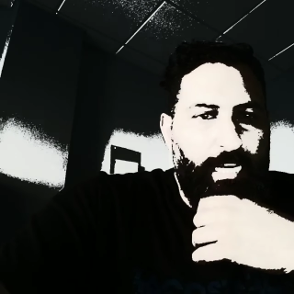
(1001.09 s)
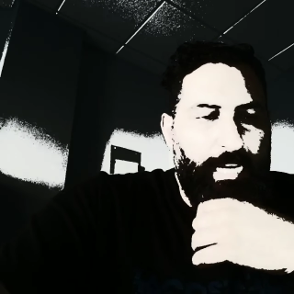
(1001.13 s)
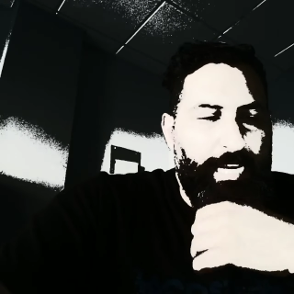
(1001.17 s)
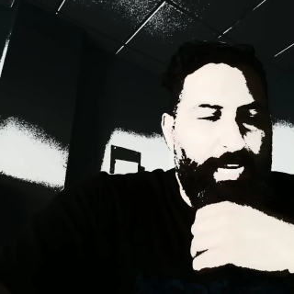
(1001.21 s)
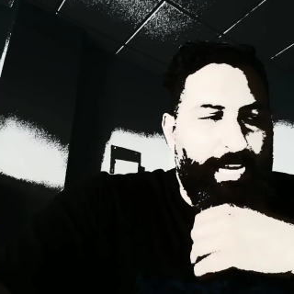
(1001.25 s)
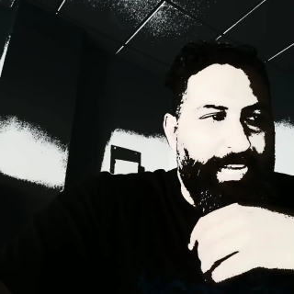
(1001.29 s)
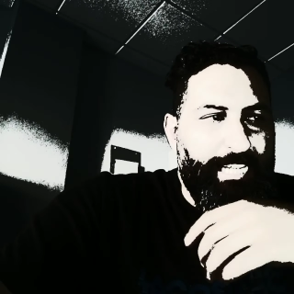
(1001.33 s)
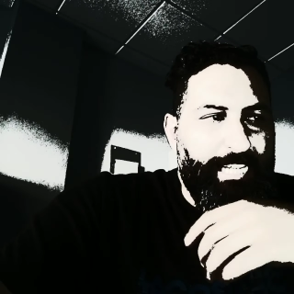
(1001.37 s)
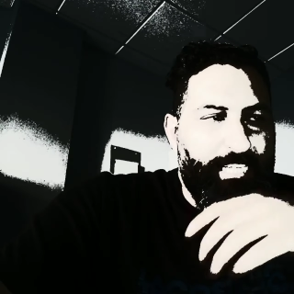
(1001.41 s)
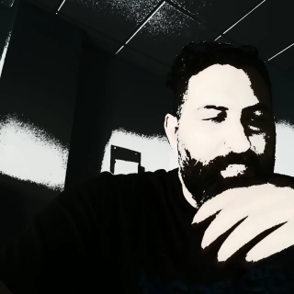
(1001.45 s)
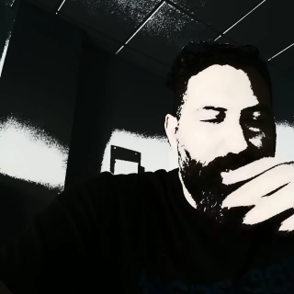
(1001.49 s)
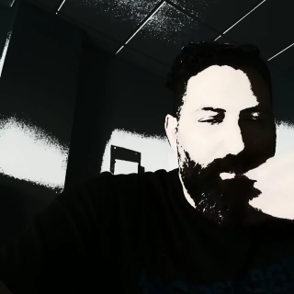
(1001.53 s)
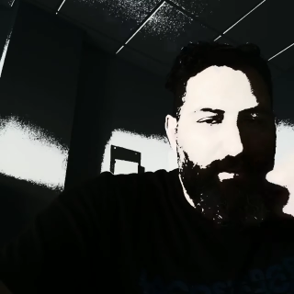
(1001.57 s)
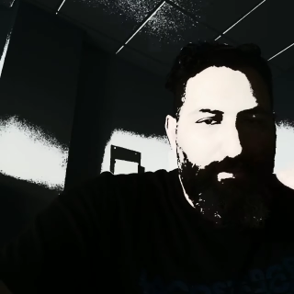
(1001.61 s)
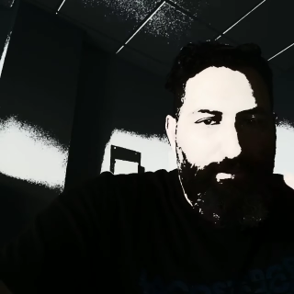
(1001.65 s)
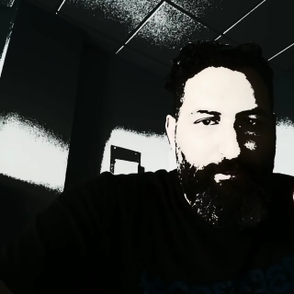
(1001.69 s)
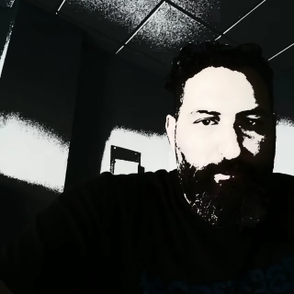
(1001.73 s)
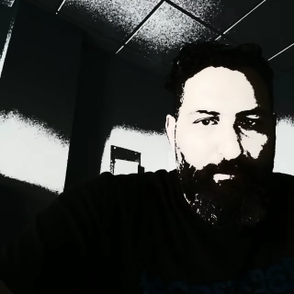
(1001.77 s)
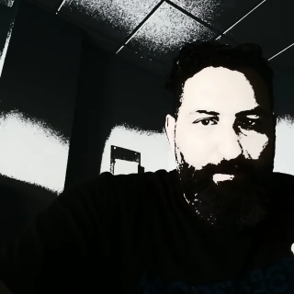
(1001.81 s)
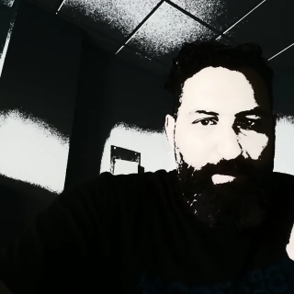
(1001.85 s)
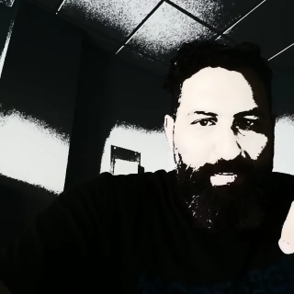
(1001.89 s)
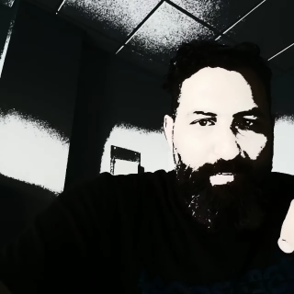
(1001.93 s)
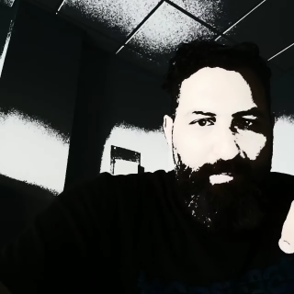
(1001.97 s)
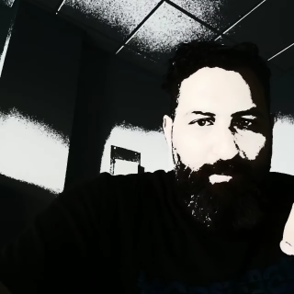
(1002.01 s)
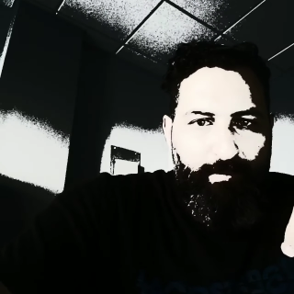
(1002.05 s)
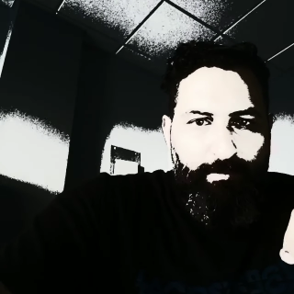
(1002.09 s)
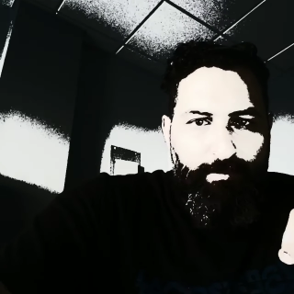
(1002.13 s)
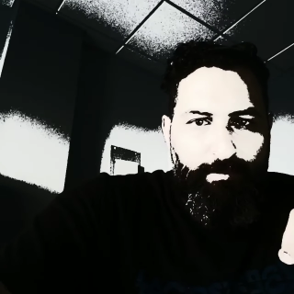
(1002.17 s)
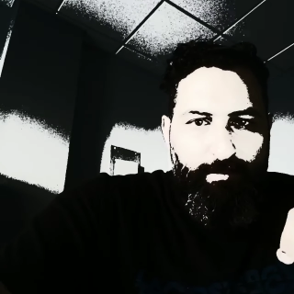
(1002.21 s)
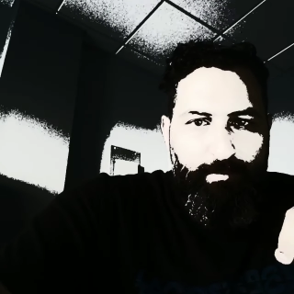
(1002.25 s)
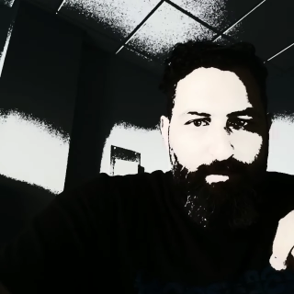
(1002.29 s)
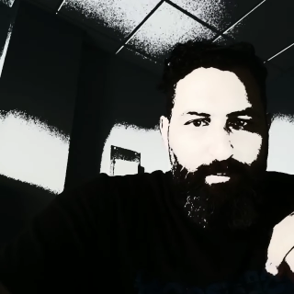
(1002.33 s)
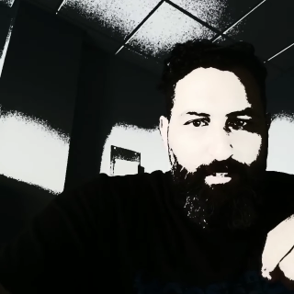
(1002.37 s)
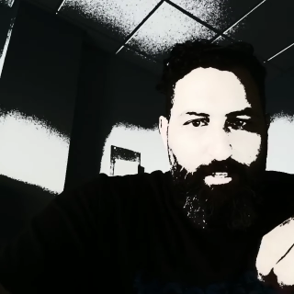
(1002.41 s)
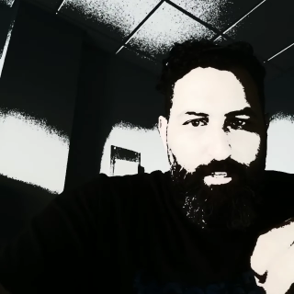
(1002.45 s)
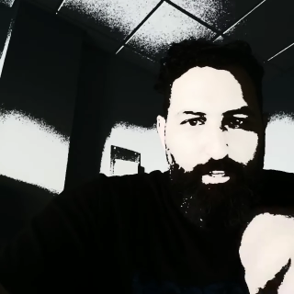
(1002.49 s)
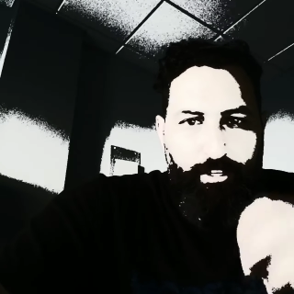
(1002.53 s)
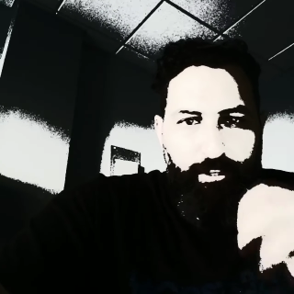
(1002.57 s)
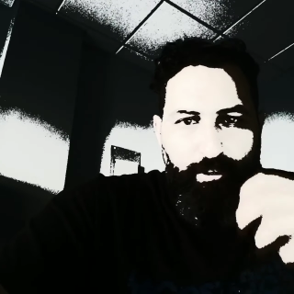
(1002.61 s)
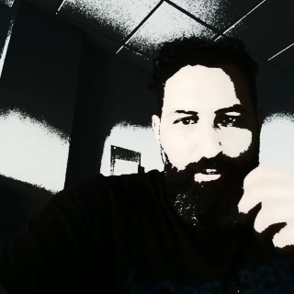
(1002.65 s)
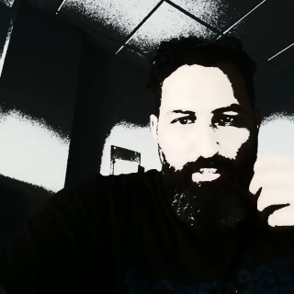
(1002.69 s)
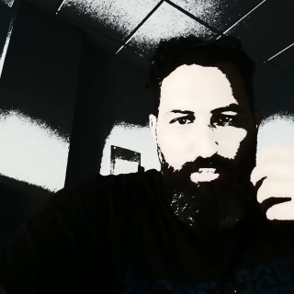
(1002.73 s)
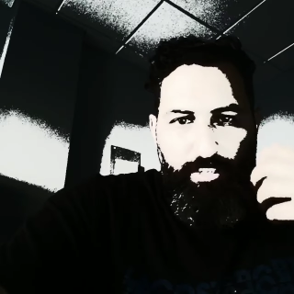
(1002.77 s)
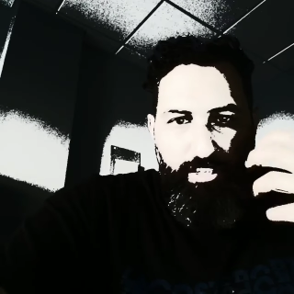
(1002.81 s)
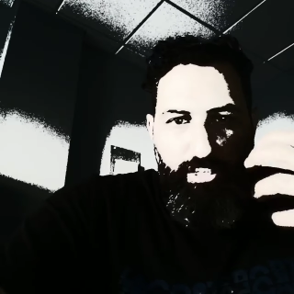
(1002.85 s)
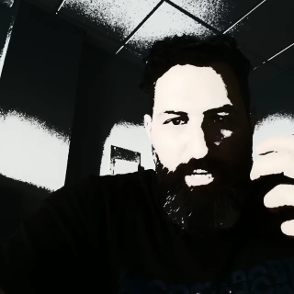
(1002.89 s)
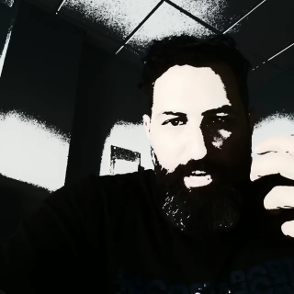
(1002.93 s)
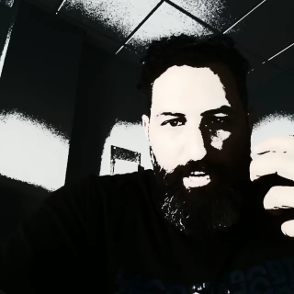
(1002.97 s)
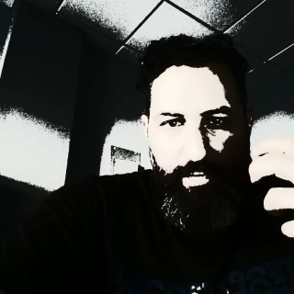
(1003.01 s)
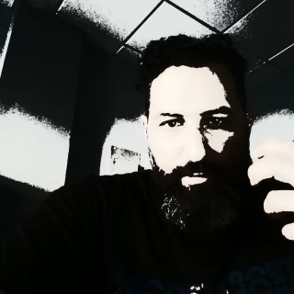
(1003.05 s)
It's forbidden. You're
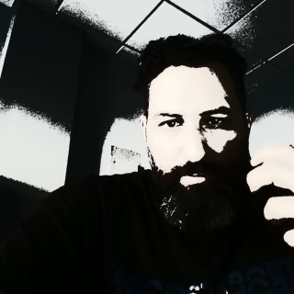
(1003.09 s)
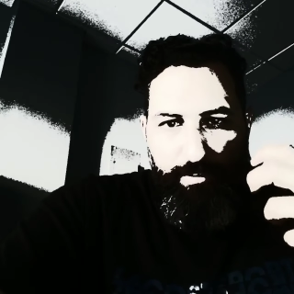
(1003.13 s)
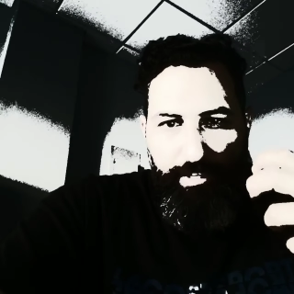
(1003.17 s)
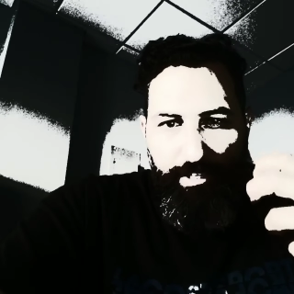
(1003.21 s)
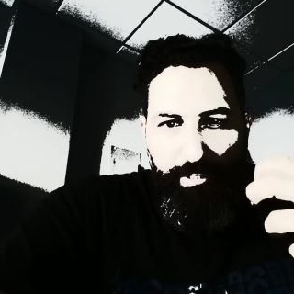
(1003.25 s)
degenerate.